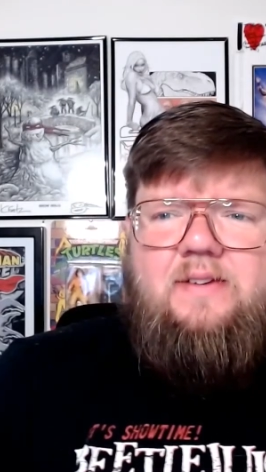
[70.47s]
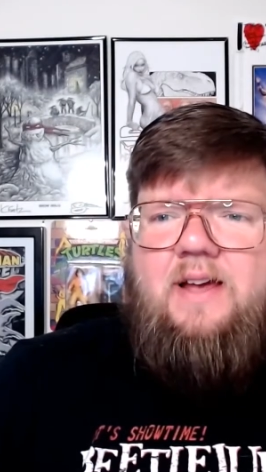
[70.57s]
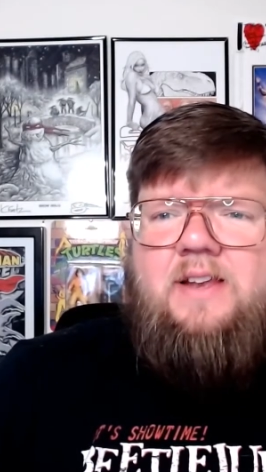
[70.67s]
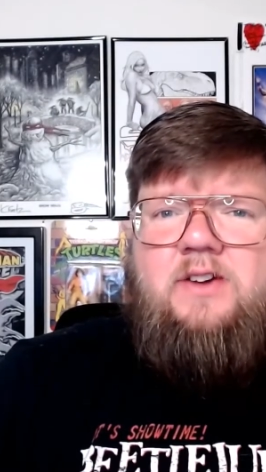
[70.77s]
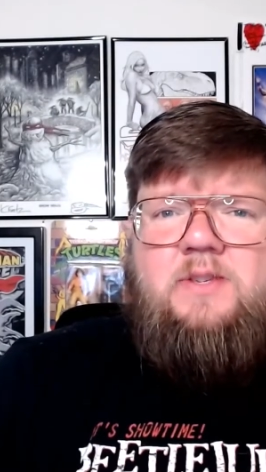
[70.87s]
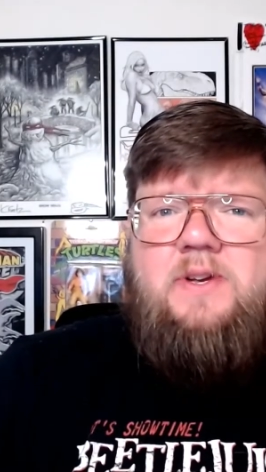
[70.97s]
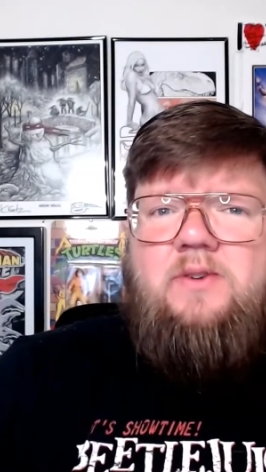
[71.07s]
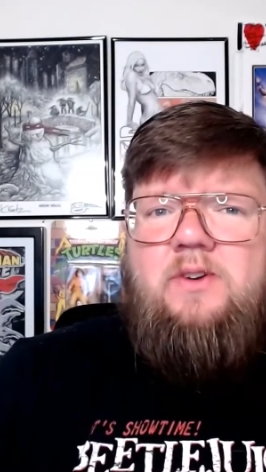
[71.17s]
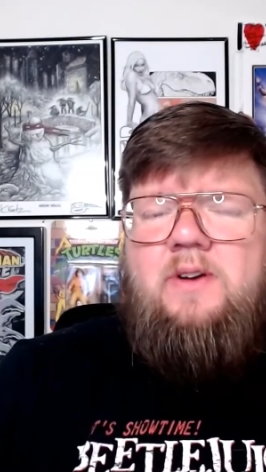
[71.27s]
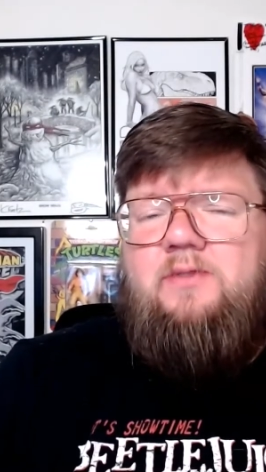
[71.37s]
I know it's been
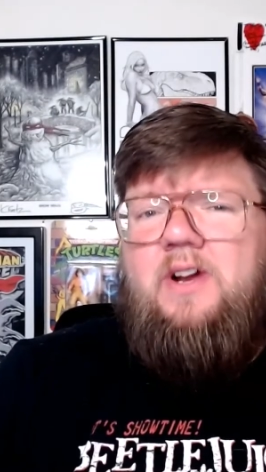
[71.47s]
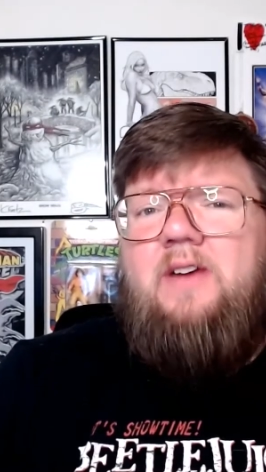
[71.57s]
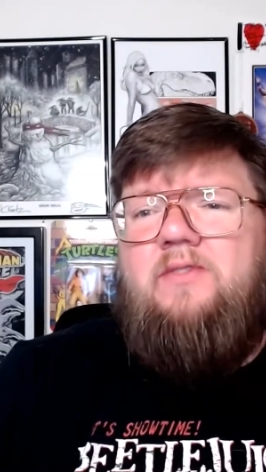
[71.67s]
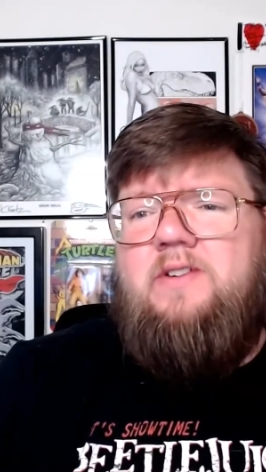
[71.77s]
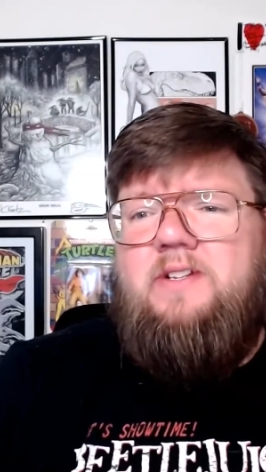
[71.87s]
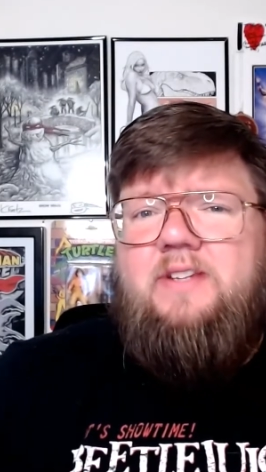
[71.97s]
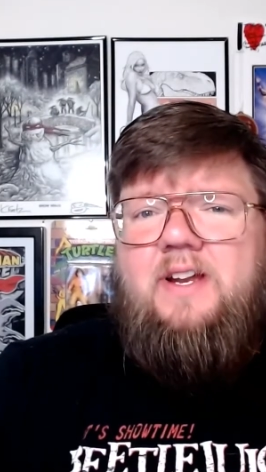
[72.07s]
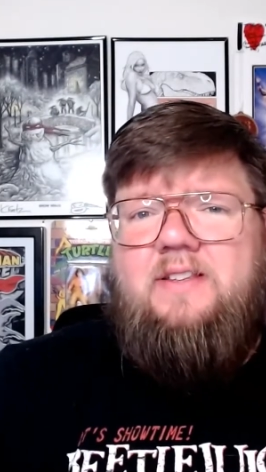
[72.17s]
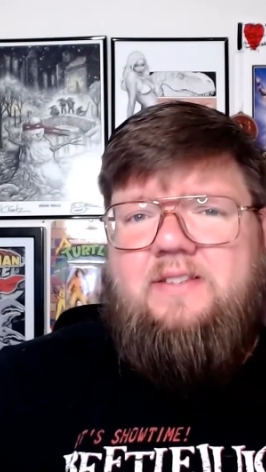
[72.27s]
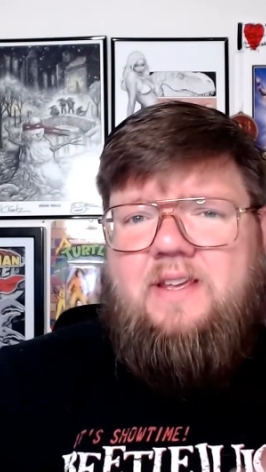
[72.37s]
going on forever, and it's kind
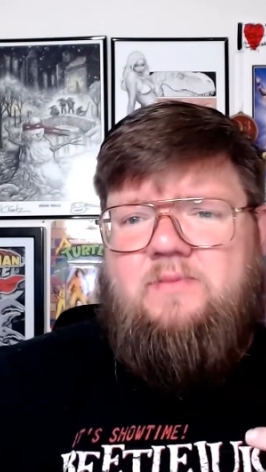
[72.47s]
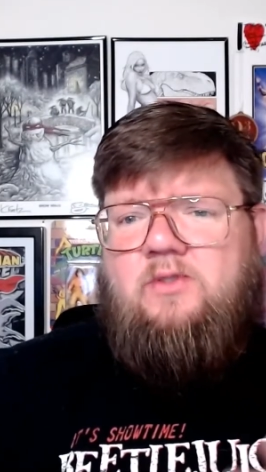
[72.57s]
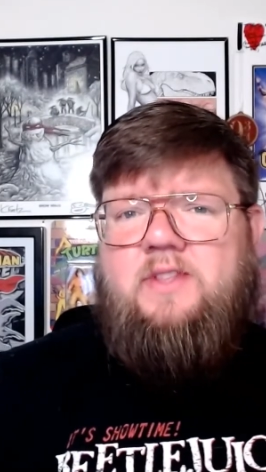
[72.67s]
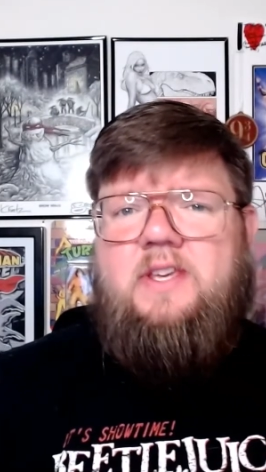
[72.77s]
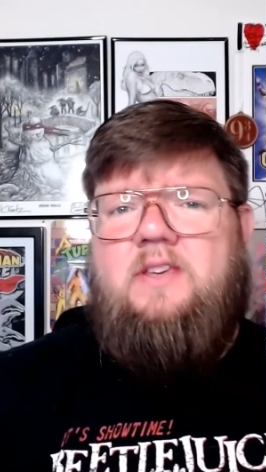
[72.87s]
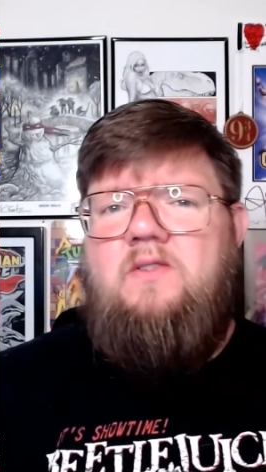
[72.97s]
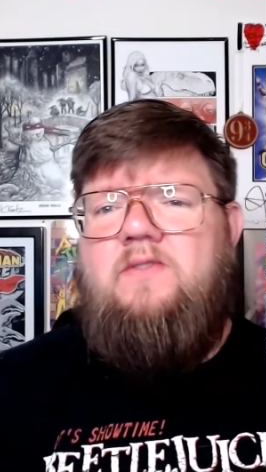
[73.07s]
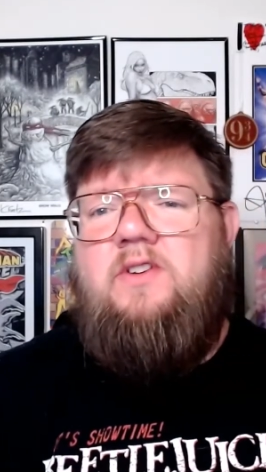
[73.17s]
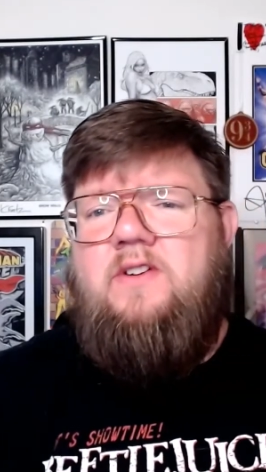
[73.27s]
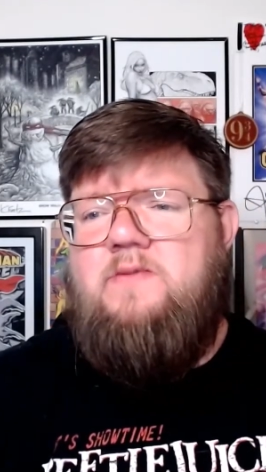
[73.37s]
of the same old thing over
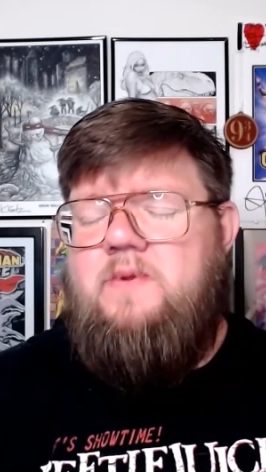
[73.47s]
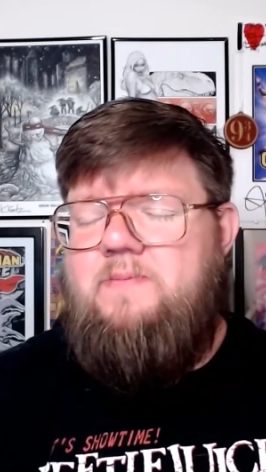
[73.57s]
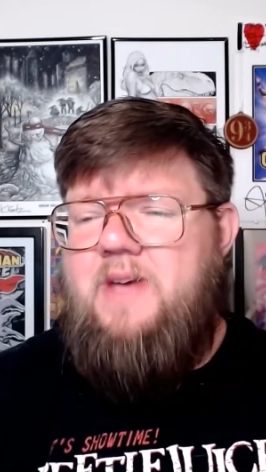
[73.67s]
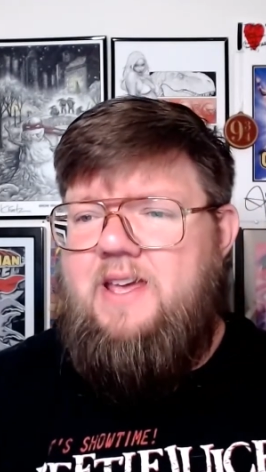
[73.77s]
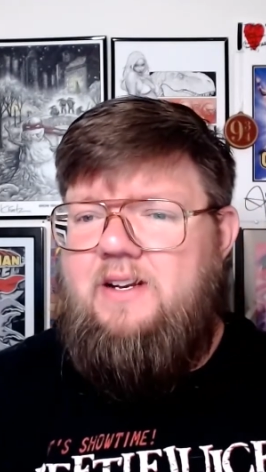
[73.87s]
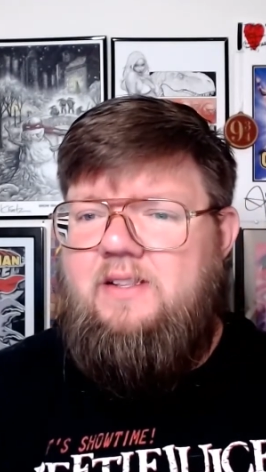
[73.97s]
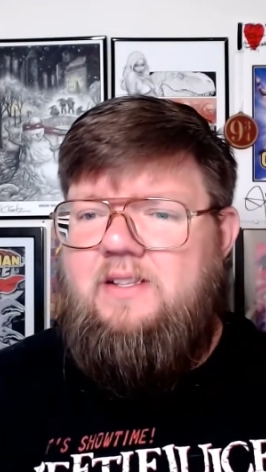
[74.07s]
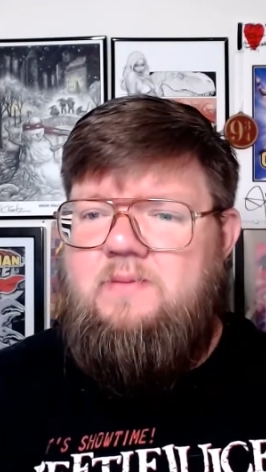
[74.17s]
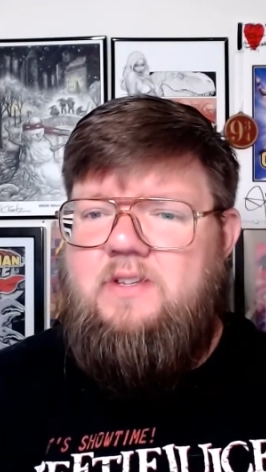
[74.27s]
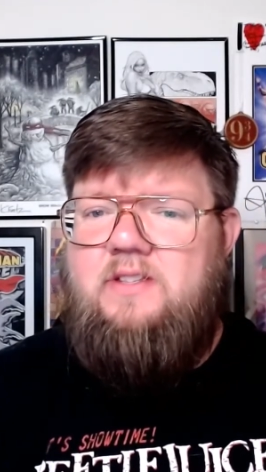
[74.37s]
and over, but man,
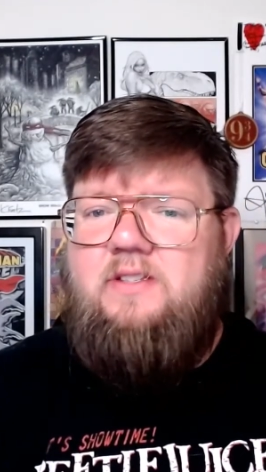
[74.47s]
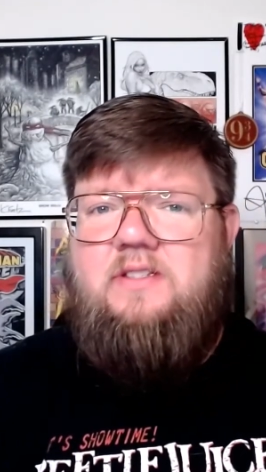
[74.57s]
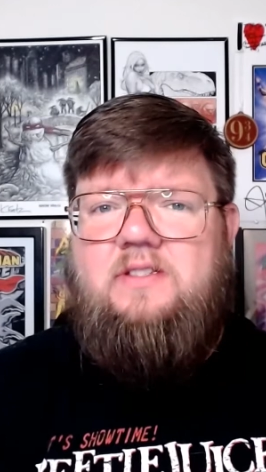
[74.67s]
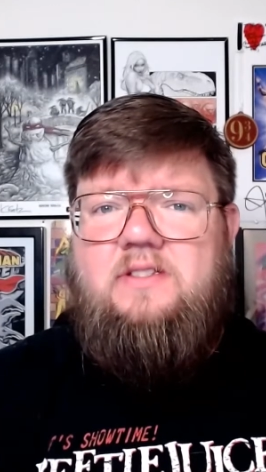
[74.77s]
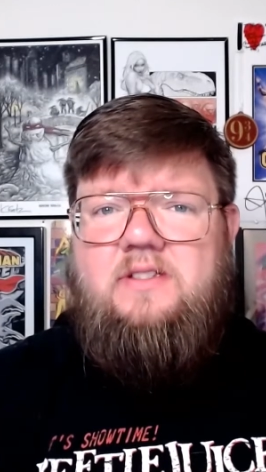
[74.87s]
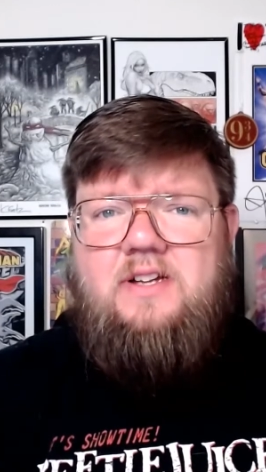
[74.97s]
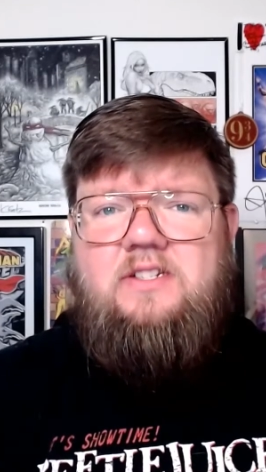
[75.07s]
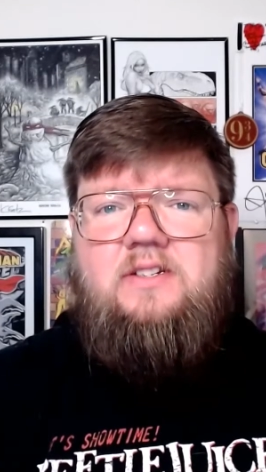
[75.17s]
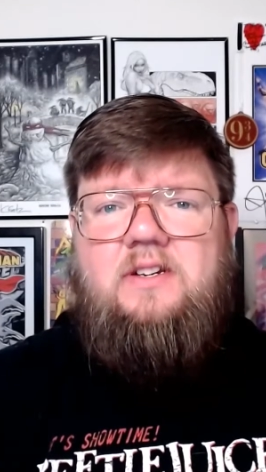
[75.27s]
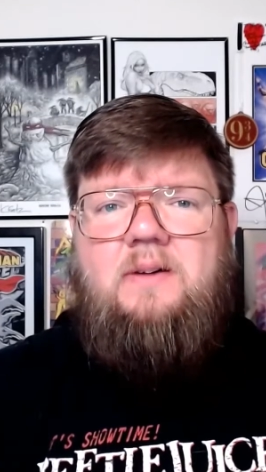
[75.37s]
Elizabeth is
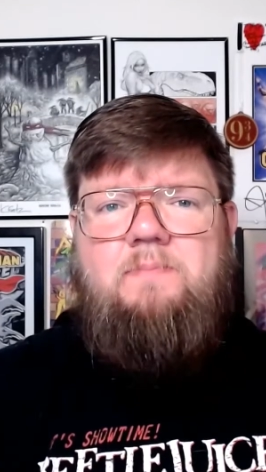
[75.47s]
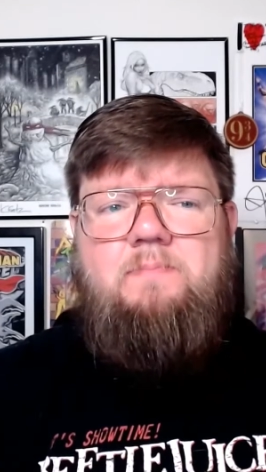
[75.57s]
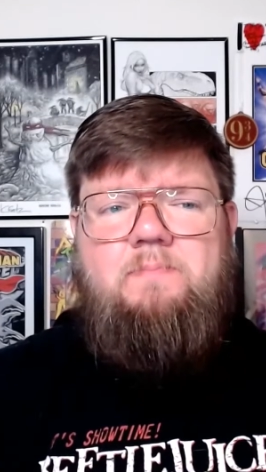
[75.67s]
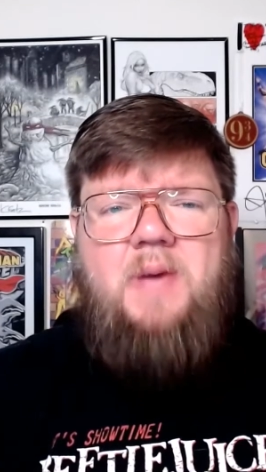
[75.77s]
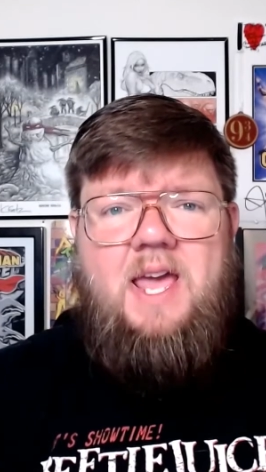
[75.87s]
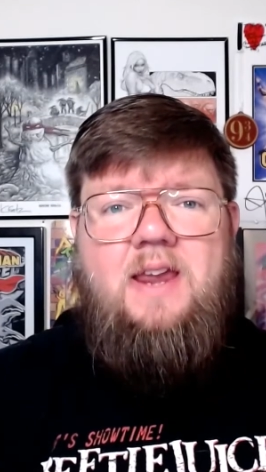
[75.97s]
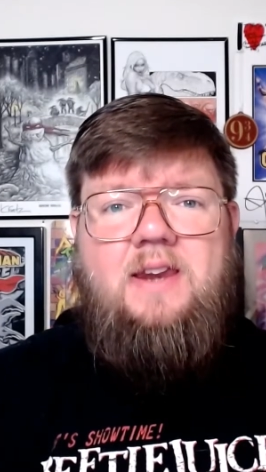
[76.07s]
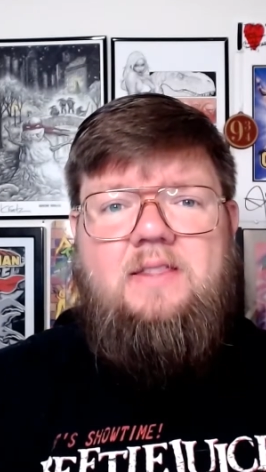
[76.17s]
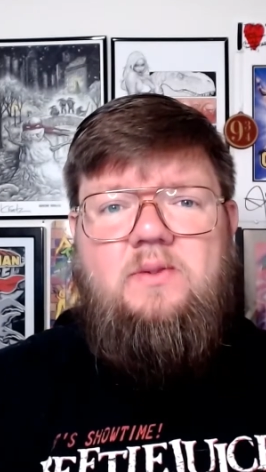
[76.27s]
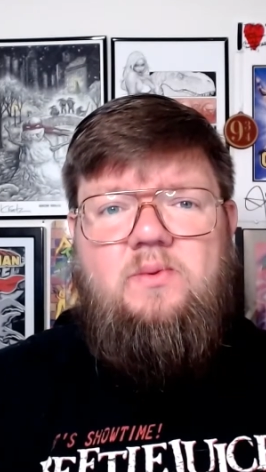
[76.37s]
such a pain
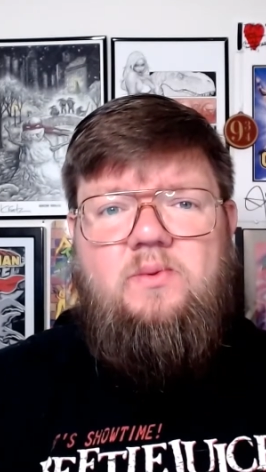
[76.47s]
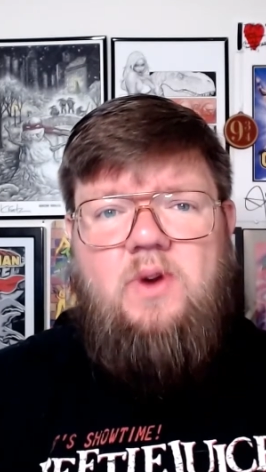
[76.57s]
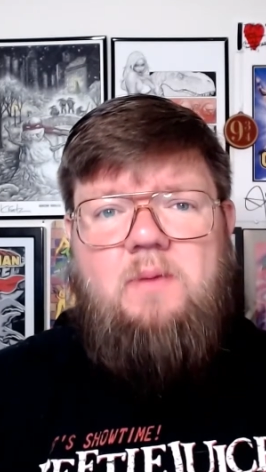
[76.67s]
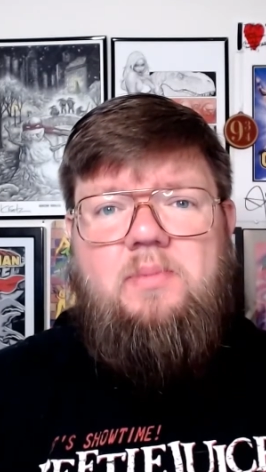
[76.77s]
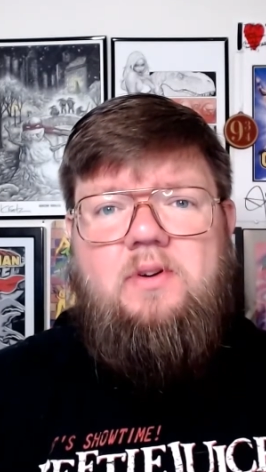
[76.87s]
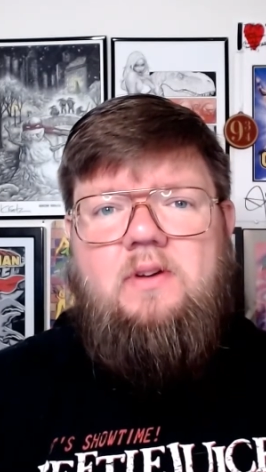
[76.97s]
in the rump.